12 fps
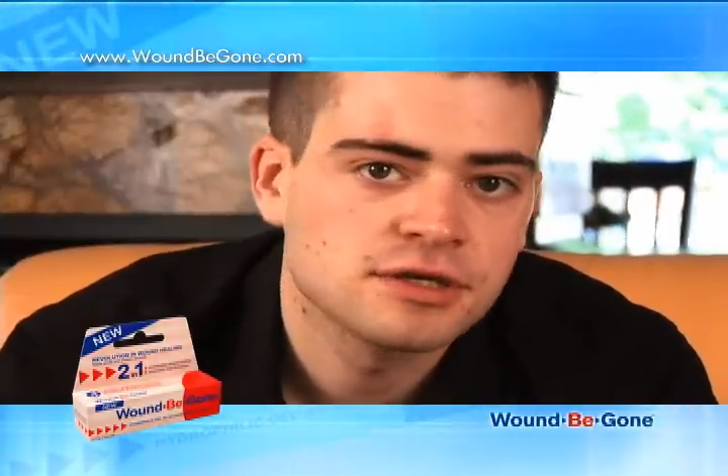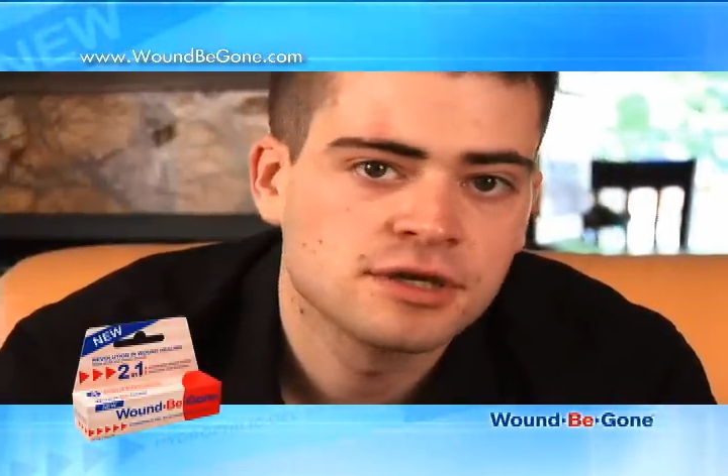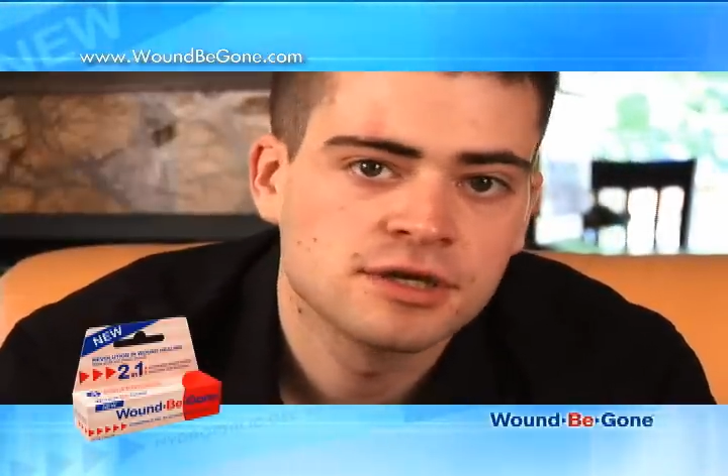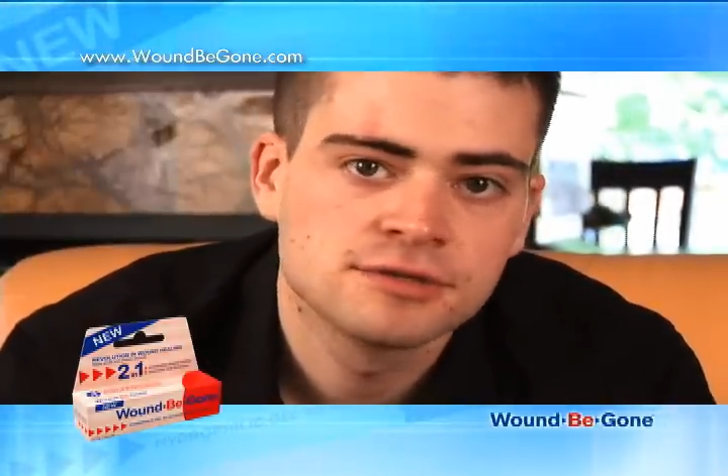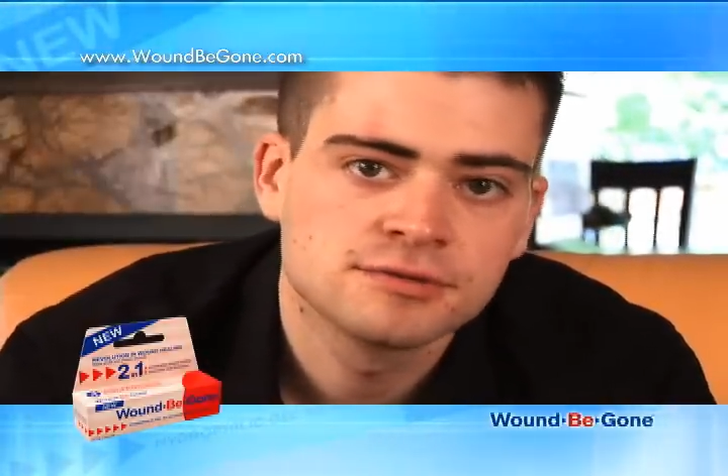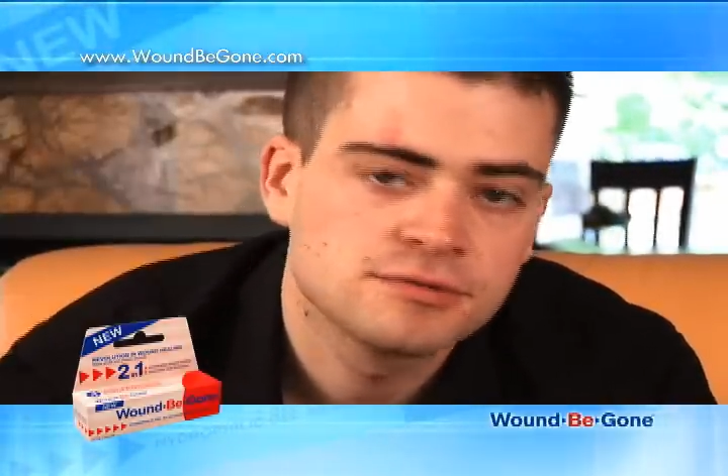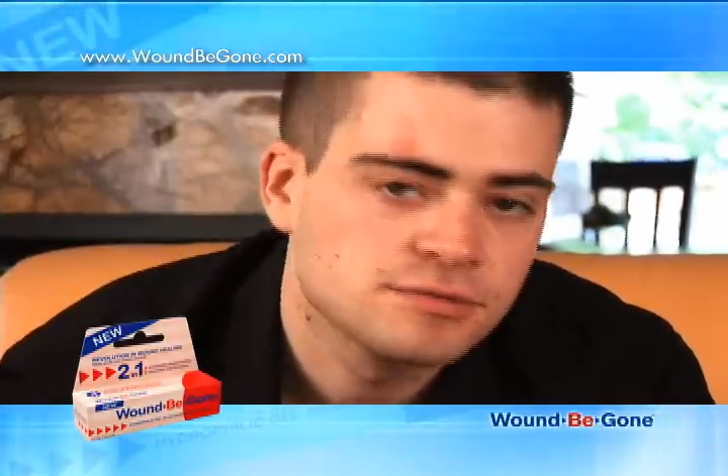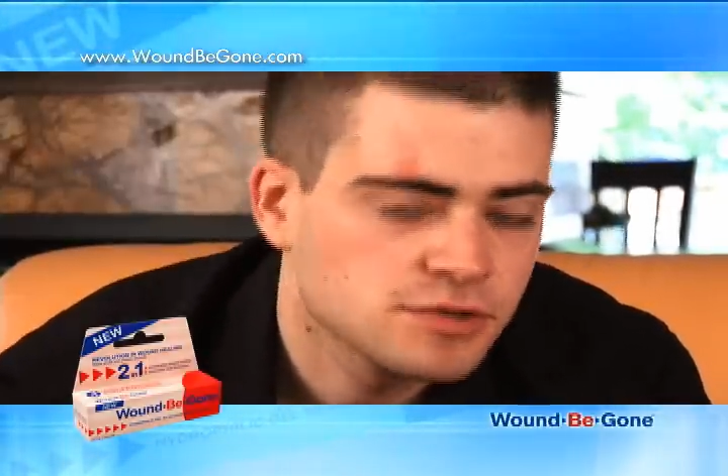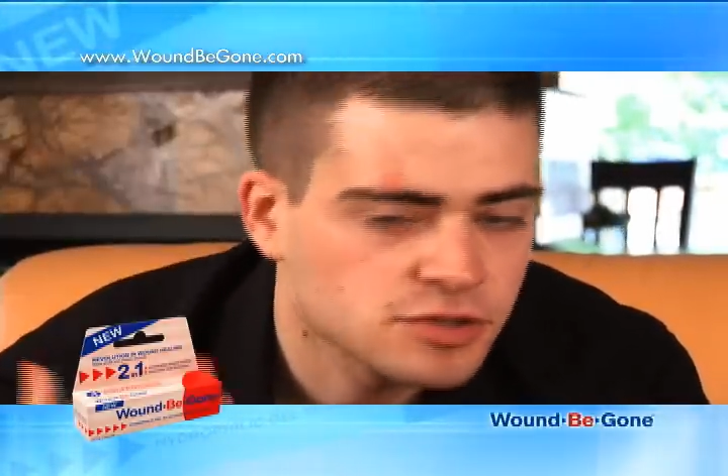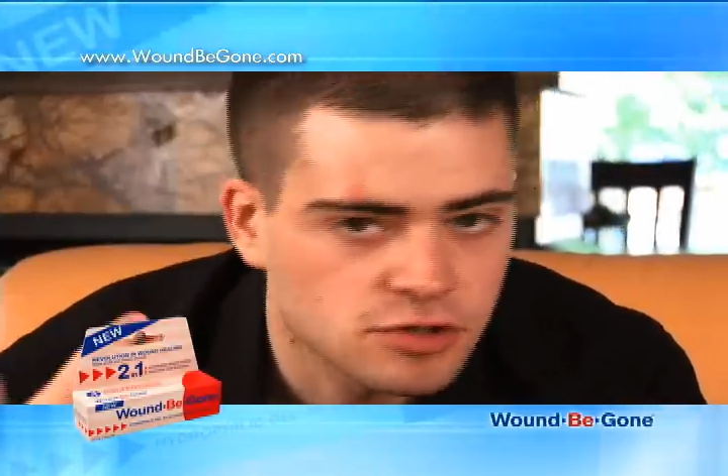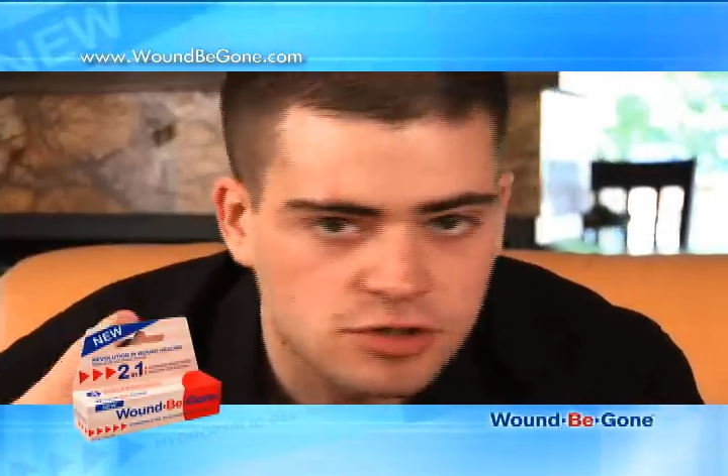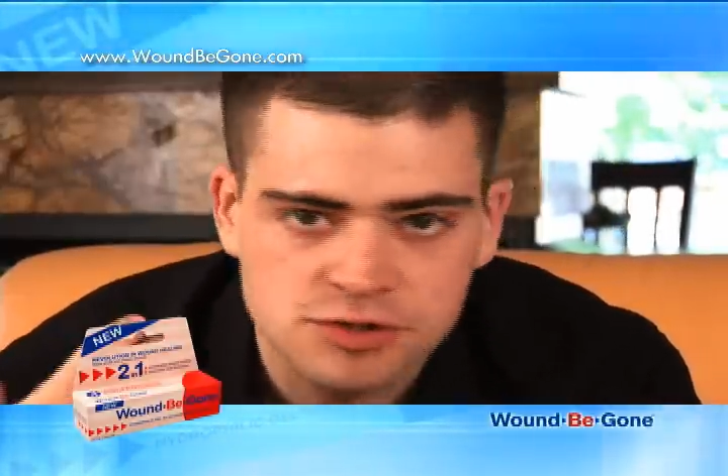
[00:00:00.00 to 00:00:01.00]
and
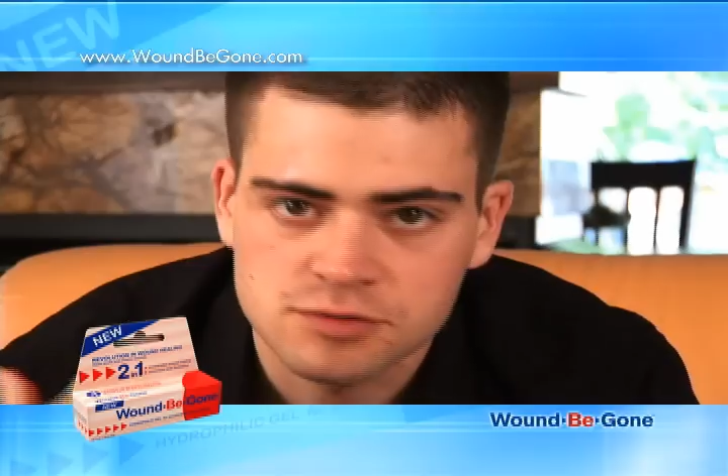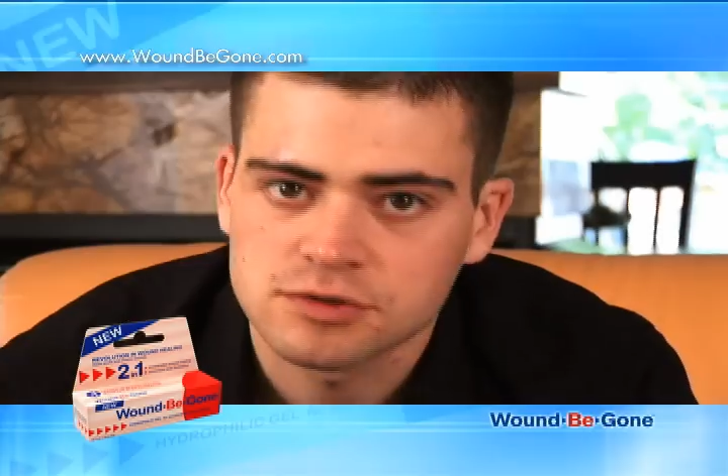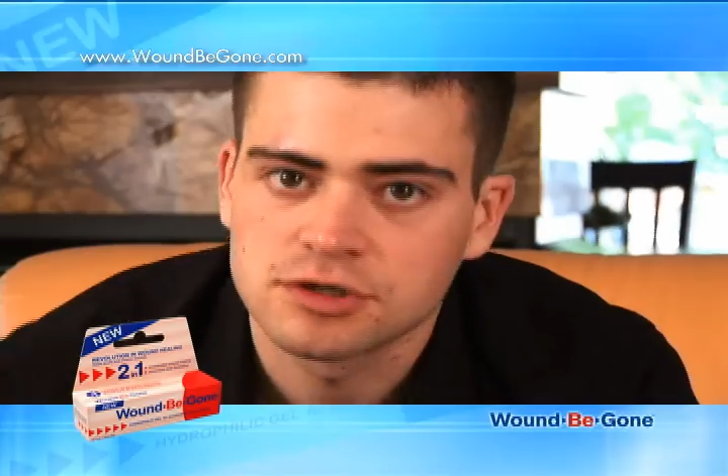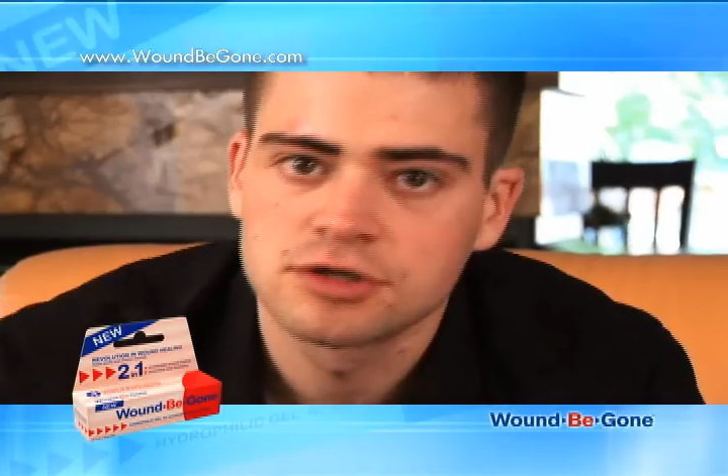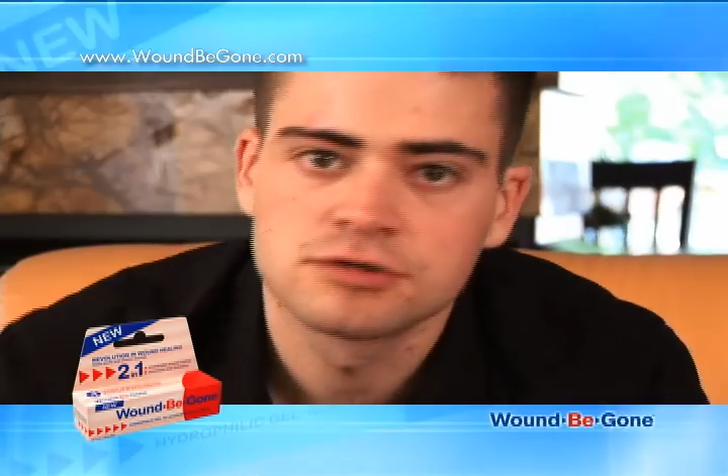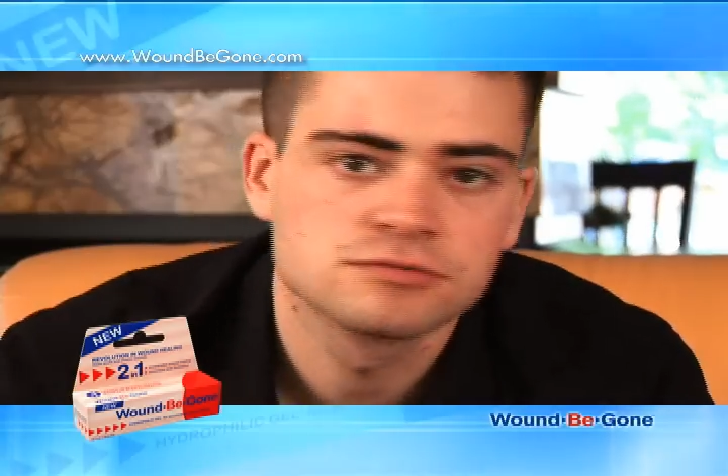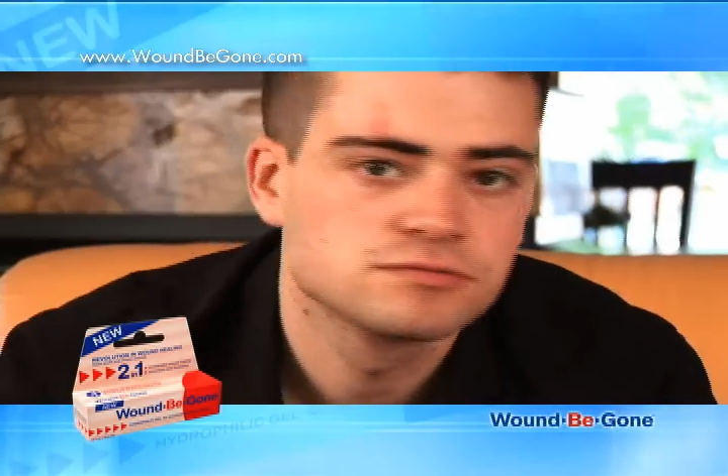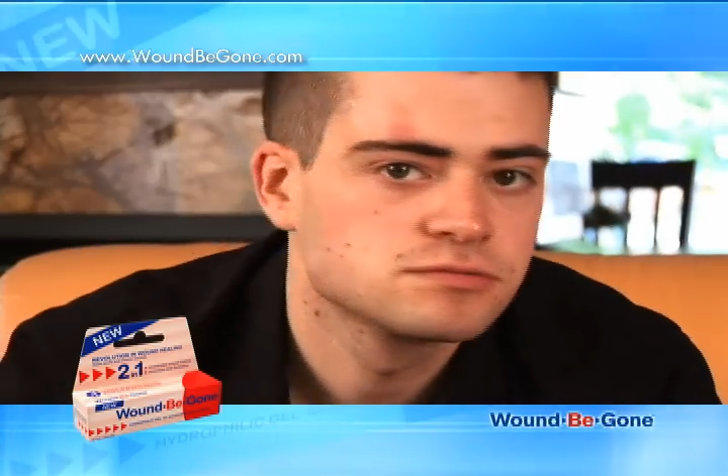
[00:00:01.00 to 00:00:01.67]
sores were